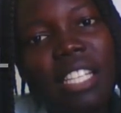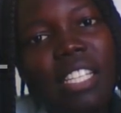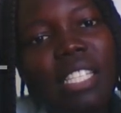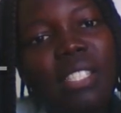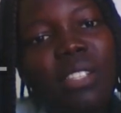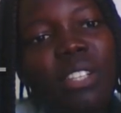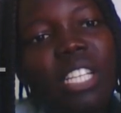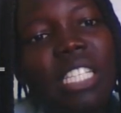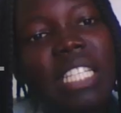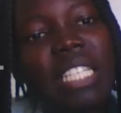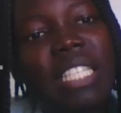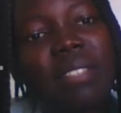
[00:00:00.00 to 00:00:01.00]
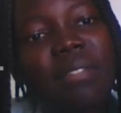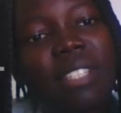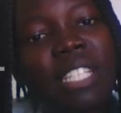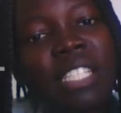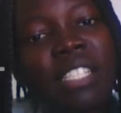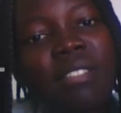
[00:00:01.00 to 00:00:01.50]
So
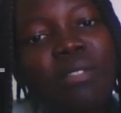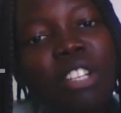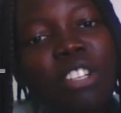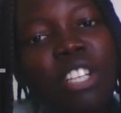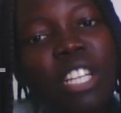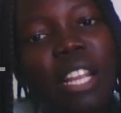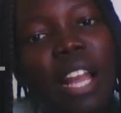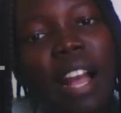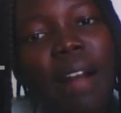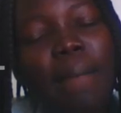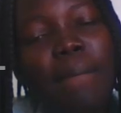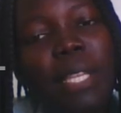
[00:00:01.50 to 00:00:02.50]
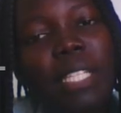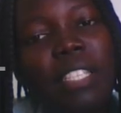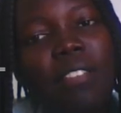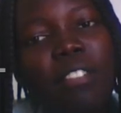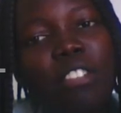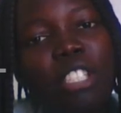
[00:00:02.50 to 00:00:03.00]
it's
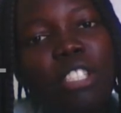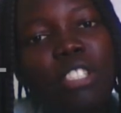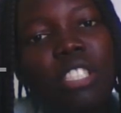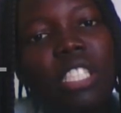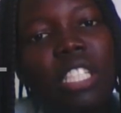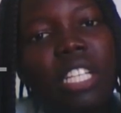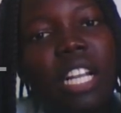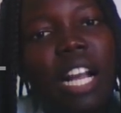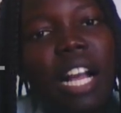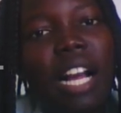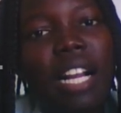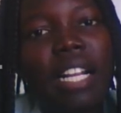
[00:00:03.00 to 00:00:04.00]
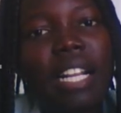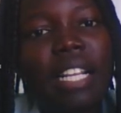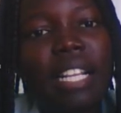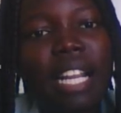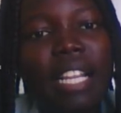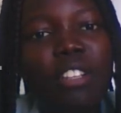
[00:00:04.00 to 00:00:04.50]
a very good
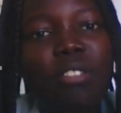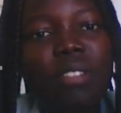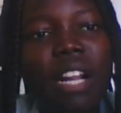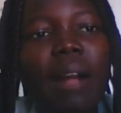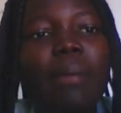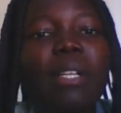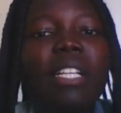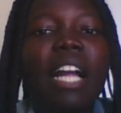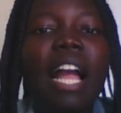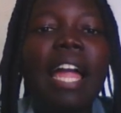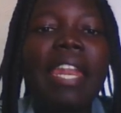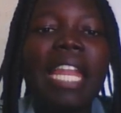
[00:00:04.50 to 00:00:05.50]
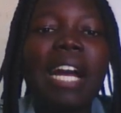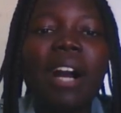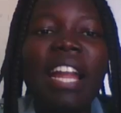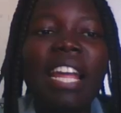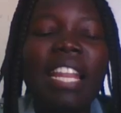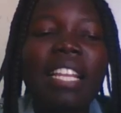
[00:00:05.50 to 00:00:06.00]
kind of app. And now
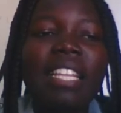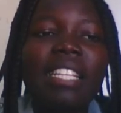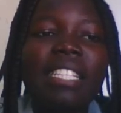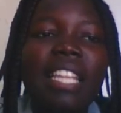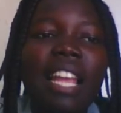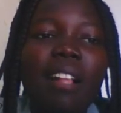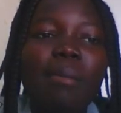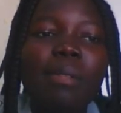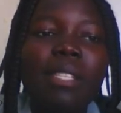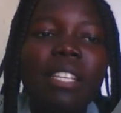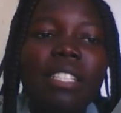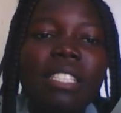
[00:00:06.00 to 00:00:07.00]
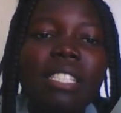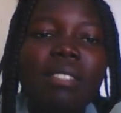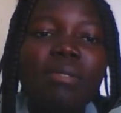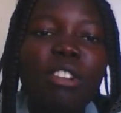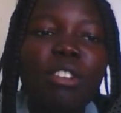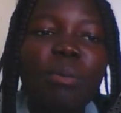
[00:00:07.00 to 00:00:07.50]
another thing it is
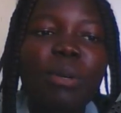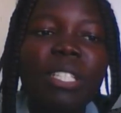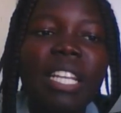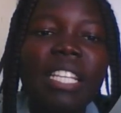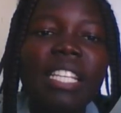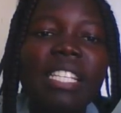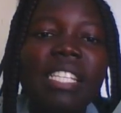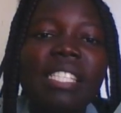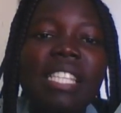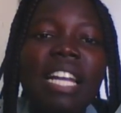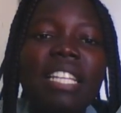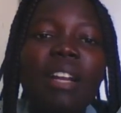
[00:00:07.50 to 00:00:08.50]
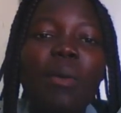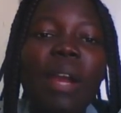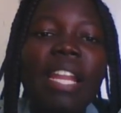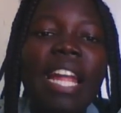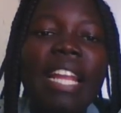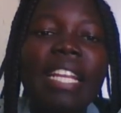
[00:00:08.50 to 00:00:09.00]
very important in is that
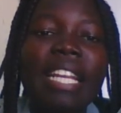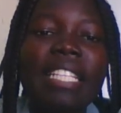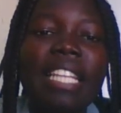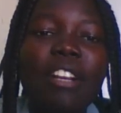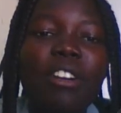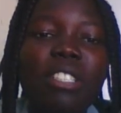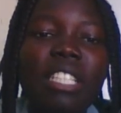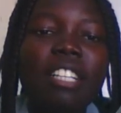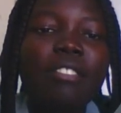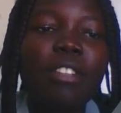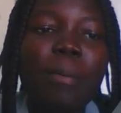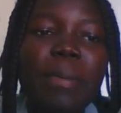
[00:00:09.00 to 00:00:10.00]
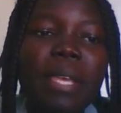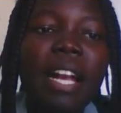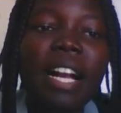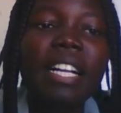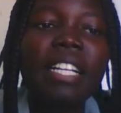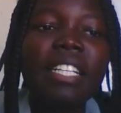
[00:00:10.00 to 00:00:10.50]
when I get a contact from
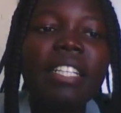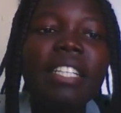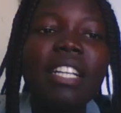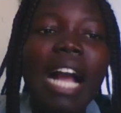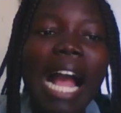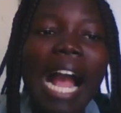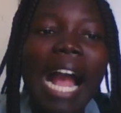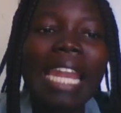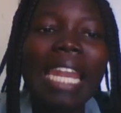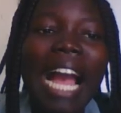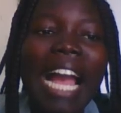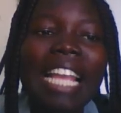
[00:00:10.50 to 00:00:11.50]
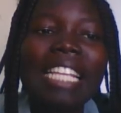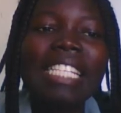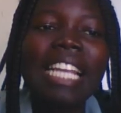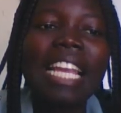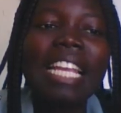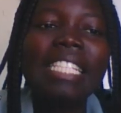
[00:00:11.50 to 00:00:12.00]
here and I
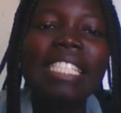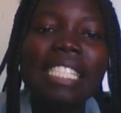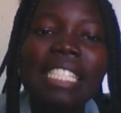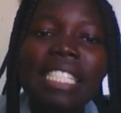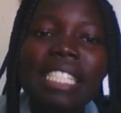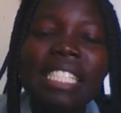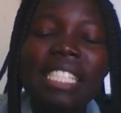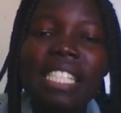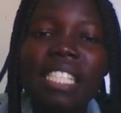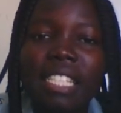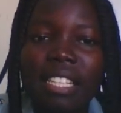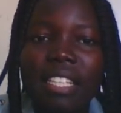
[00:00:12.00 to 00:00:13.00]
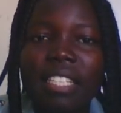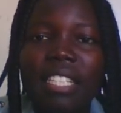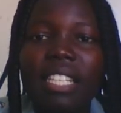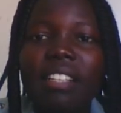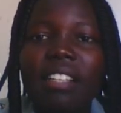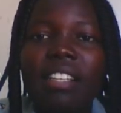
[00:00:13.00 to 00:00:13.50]
edit it,
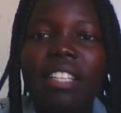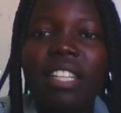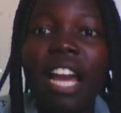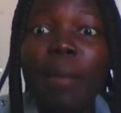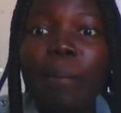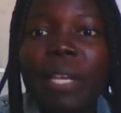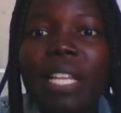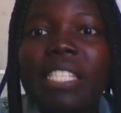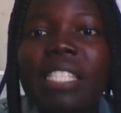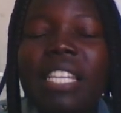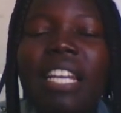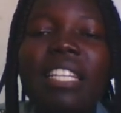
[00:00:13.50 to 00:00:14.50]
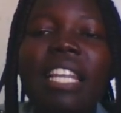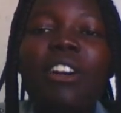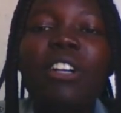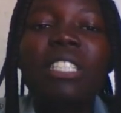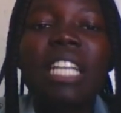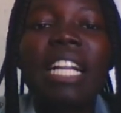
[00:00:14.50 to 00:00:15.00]
that means the
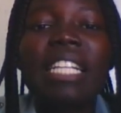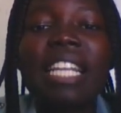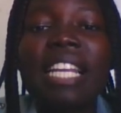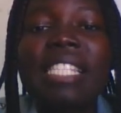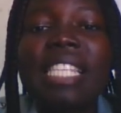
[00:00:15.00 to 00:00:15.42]
contact gets